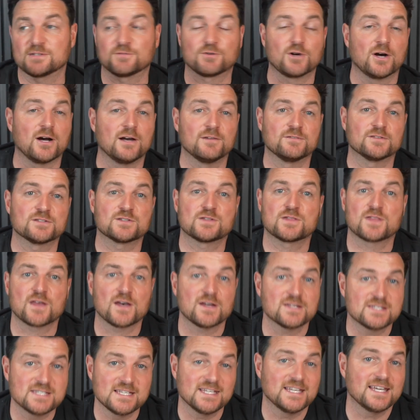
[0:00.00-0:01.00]
I've got over
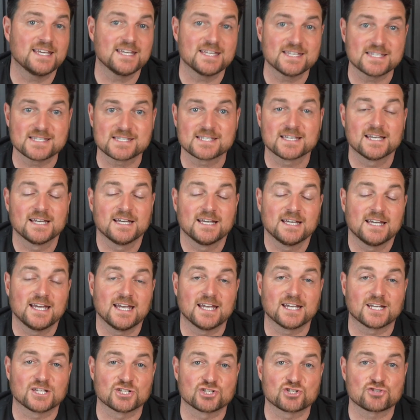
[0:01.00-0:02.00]
30 years
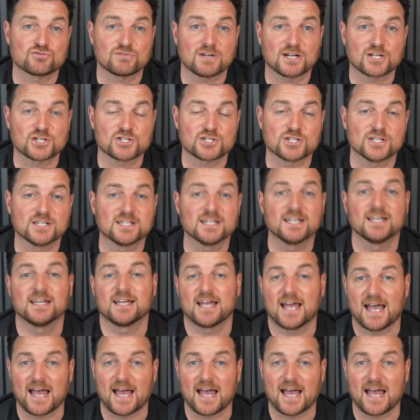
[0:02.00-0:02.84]
in construction